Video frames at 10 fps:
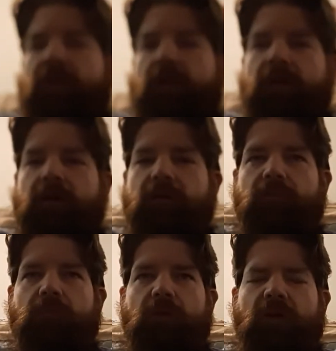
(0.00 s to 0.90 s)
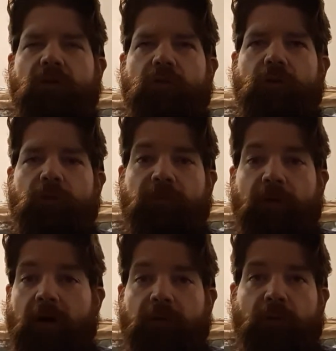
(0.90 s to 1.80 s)
like, and so her
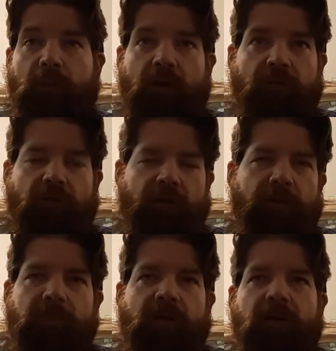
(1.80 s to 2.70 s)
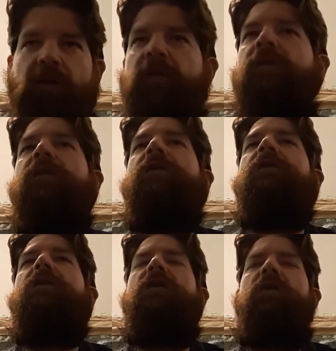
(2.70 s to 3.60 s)
father wants her to get married,
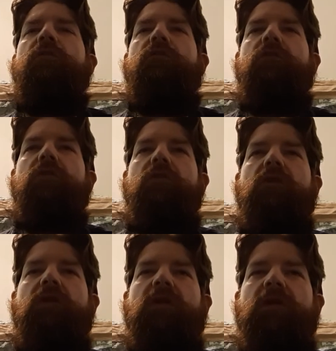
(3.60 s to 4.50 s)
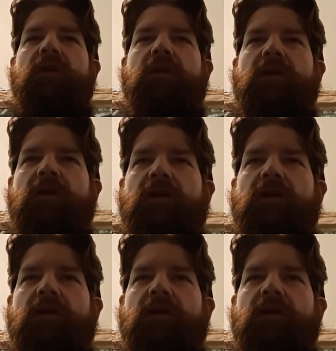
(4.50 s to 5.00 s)
you know, and